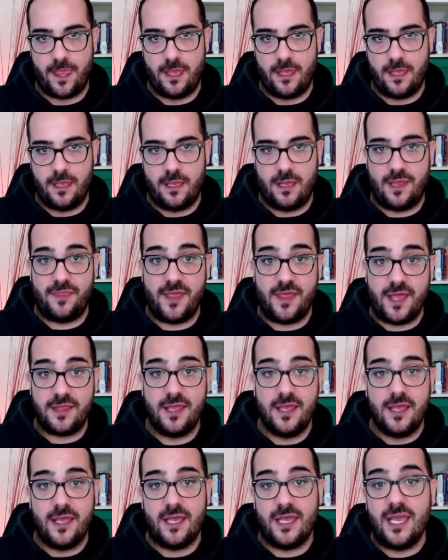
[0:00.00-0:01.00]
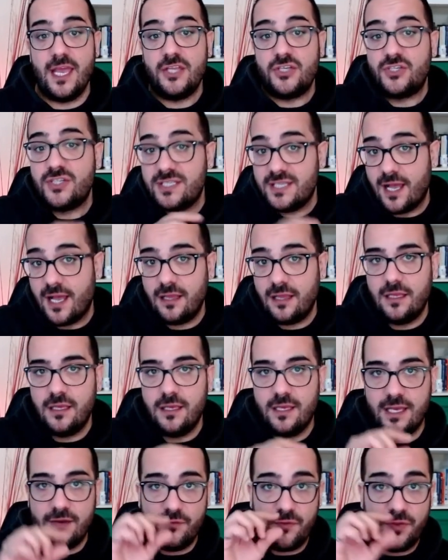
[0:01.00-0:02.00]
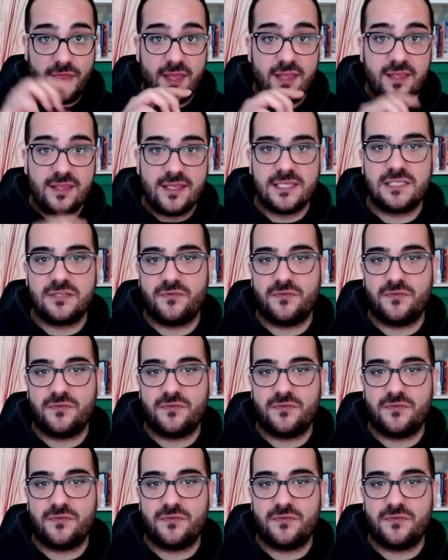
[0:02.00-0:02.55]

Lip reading: And then each cell within this